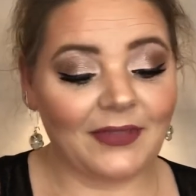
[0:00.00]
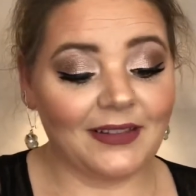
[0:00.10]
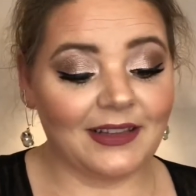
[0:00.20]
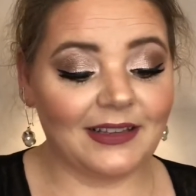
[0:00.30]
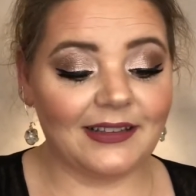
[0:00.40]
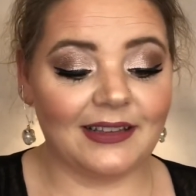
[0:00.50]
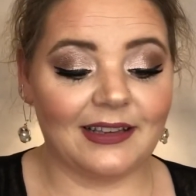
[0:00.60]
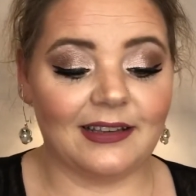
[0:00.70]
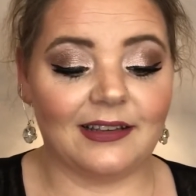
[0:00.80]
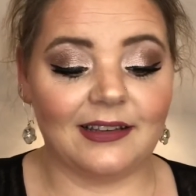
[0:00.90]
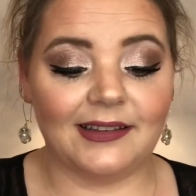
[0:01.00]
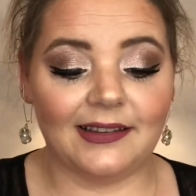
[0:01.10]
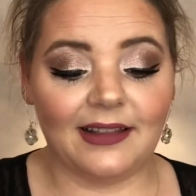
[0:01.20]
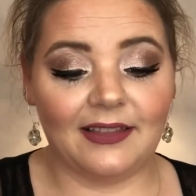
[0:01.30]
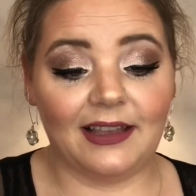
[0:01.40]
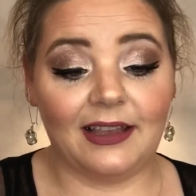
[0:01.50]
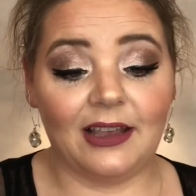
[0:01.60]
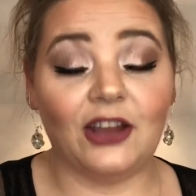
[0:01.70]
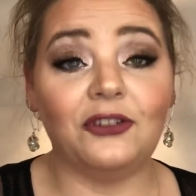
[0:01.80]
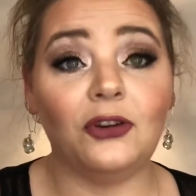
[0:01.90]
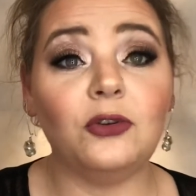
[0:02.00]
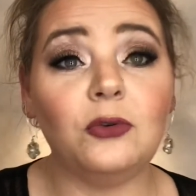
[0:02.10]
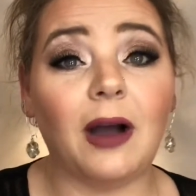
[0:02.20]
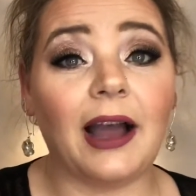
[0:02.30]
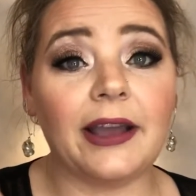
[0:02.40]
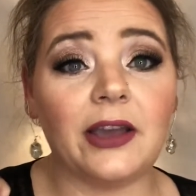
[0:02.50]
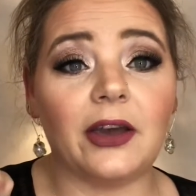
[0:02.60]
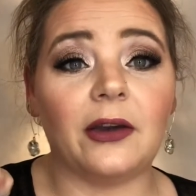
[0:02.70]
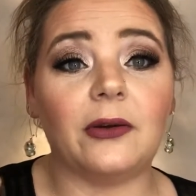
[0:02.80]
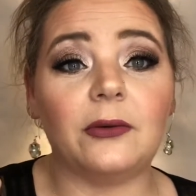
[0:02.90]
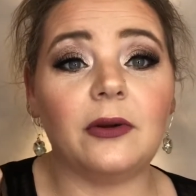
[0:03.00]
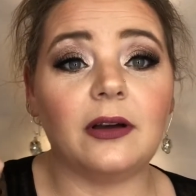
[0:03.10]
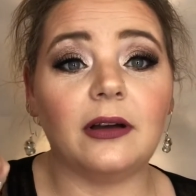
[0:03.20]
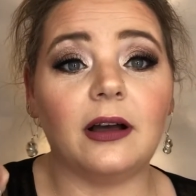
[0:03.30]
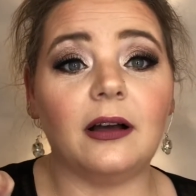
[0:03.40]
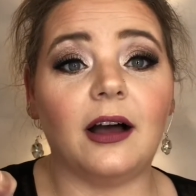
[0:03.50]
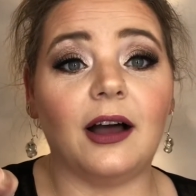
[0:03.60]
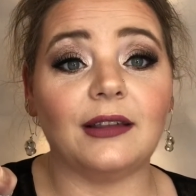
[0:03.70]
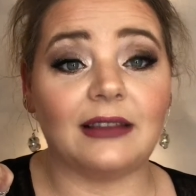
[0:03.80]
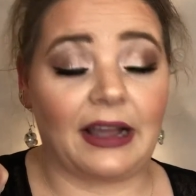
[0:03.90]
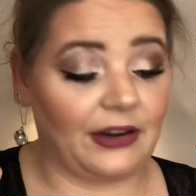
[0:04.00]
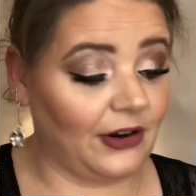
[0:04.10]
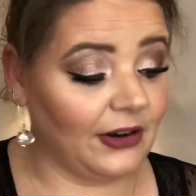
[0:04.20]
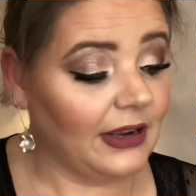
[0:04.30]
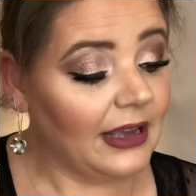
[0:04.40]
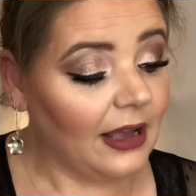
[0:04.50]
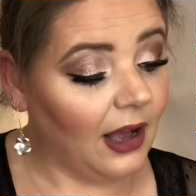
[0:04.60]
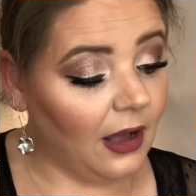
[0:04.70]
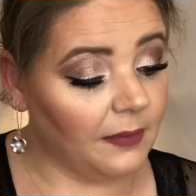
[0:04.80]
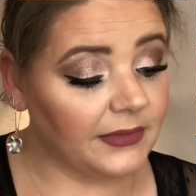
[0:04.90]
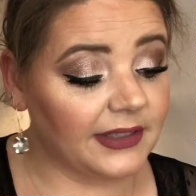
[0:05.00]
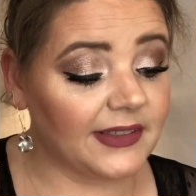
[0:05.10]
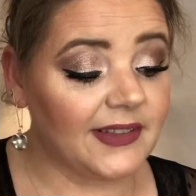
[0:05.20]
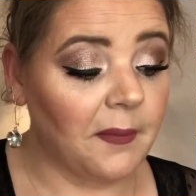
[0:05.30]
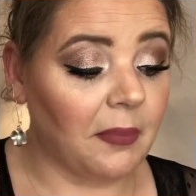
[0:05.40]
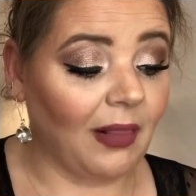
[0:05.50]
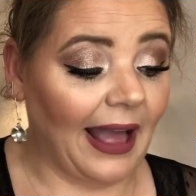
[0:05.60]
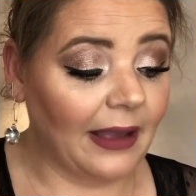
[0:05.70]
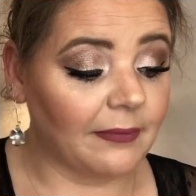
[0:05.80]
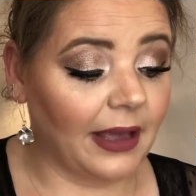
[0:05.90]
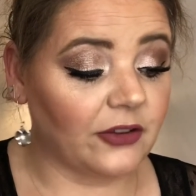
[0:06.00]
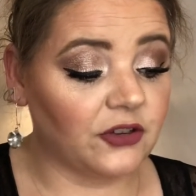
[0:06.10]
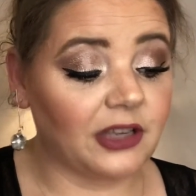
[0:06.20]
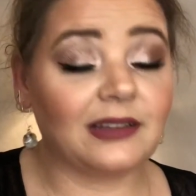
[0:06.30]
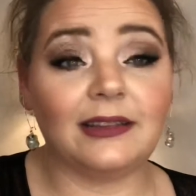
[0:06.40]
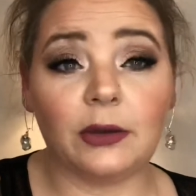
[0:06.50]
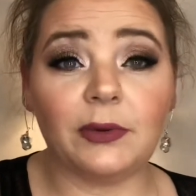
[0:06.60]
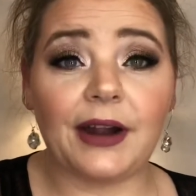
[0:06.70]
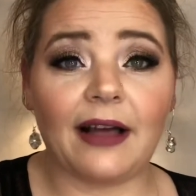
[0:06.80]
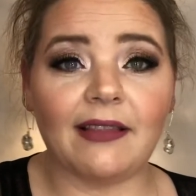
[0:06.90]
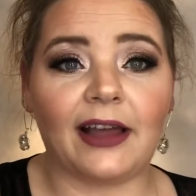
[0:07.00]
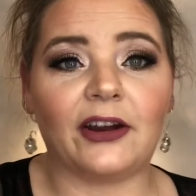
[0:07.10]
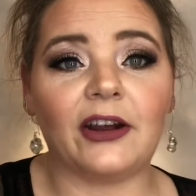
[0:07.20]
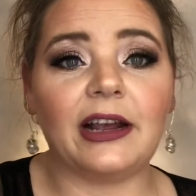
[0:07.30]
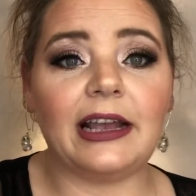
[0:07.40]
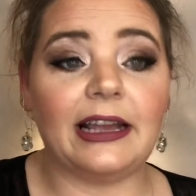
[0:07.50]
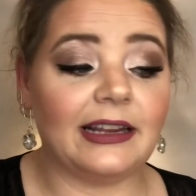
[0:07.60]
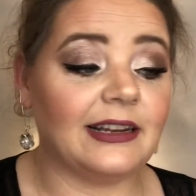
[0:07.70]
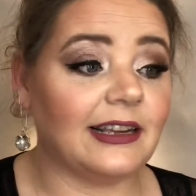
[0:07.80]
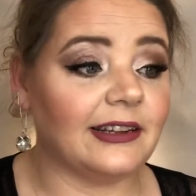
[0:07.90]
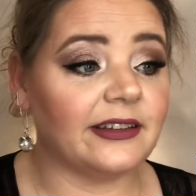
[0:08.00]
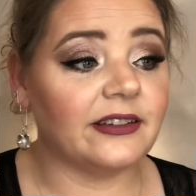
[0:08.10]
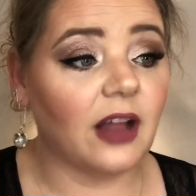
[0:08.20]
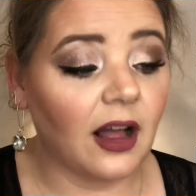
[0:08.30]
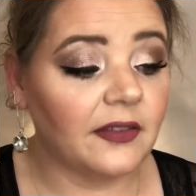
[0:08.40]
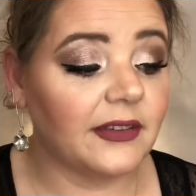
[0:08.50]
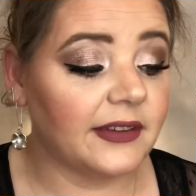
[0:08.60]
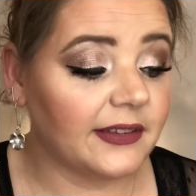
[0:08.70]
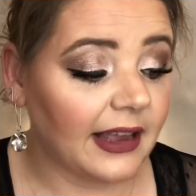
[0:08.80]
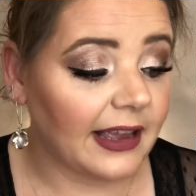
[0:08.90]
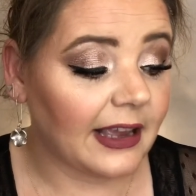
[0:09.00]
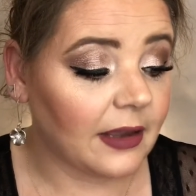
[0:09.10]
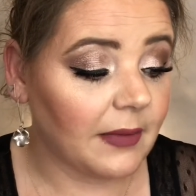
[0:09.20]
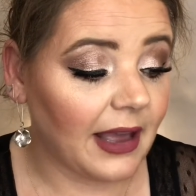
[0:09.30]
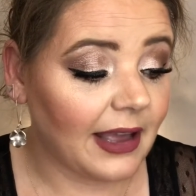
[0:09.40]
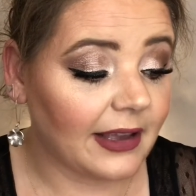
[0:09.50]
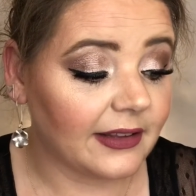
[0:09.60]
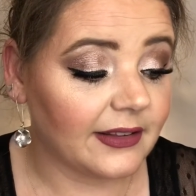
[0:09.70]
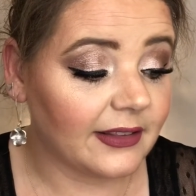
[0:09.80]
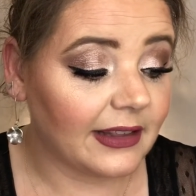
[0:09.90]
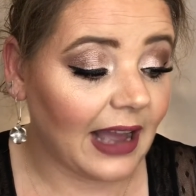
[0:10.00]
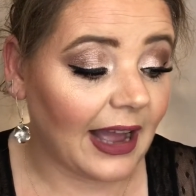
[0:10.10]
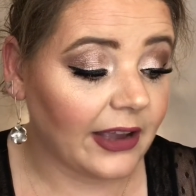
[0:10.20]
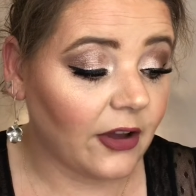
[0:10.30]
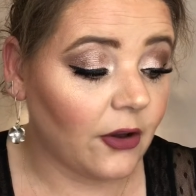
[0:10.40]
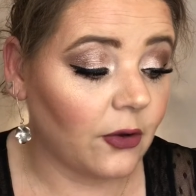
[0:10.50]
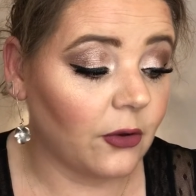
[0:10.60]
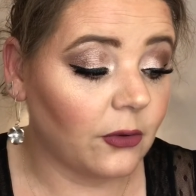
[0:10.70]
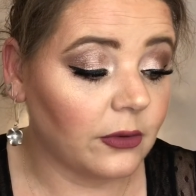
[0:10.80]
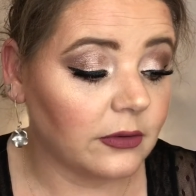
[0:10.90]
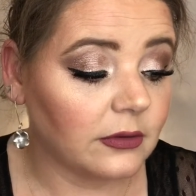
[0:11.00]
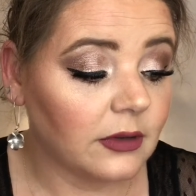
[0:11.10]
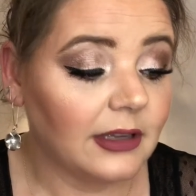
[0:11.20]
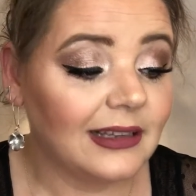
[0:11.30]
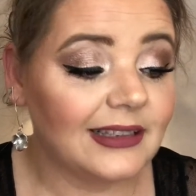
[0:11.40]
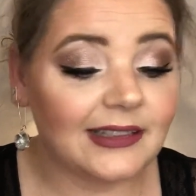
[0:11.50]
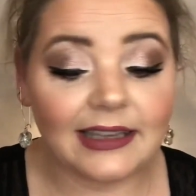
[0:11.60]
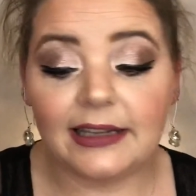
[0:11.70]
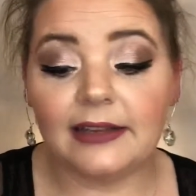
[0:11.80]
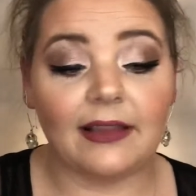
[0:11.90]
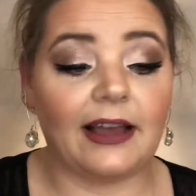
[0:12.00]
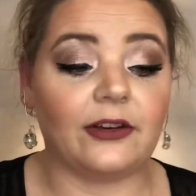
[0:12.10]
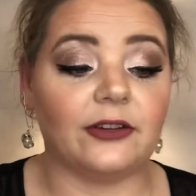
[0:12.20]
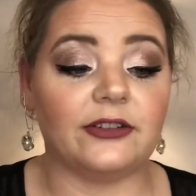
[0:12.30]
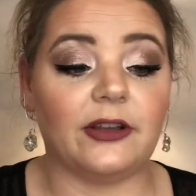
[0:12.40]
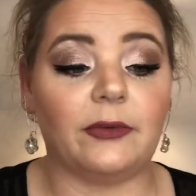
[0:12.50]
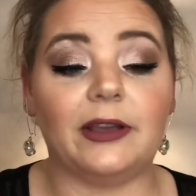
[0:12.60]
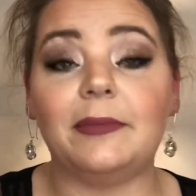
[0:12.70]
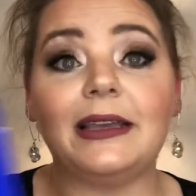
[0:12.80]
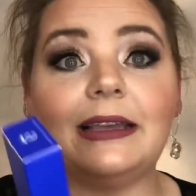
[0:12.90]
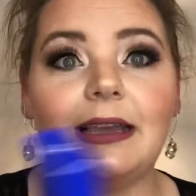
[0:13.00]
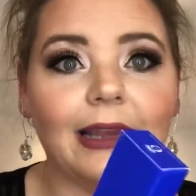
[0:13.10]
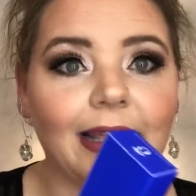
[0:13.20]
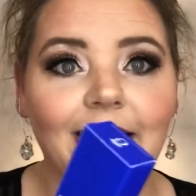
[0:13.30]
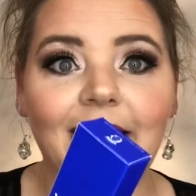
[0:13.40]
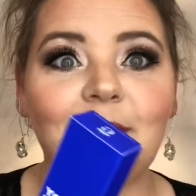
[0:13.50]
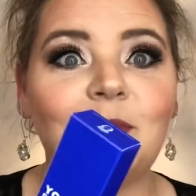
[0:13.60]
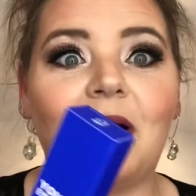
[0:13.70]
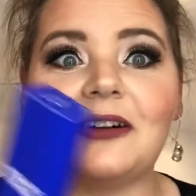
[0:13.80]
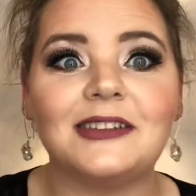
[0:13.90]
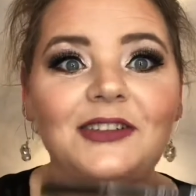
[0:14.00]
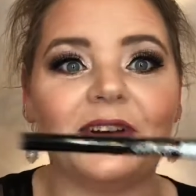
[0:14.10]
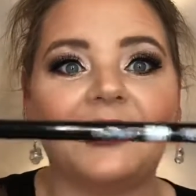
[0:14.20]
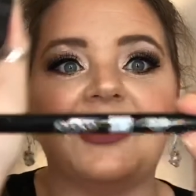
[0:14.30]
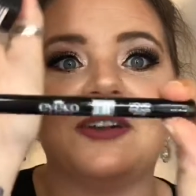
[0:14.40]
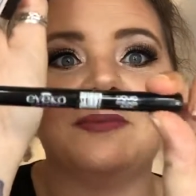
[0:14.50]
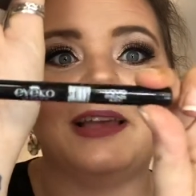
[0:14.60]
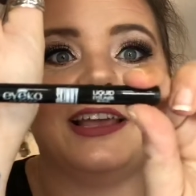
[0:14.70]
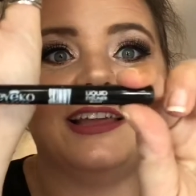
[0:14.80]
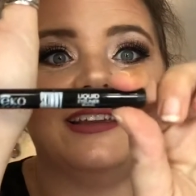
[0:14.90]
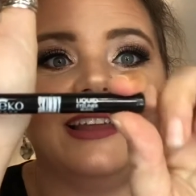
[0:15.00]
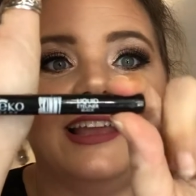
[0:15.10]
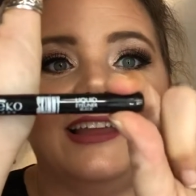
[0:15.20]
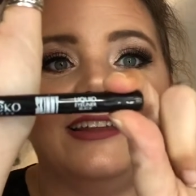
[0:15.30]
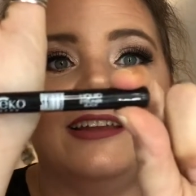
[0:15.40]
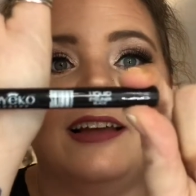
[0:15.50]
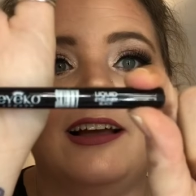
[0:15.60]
This is the new Ico liner. This is the Black Magic liquid eyeliner, and it is not the same as the Ico skinny liners that we've been getting in BoxyCharm and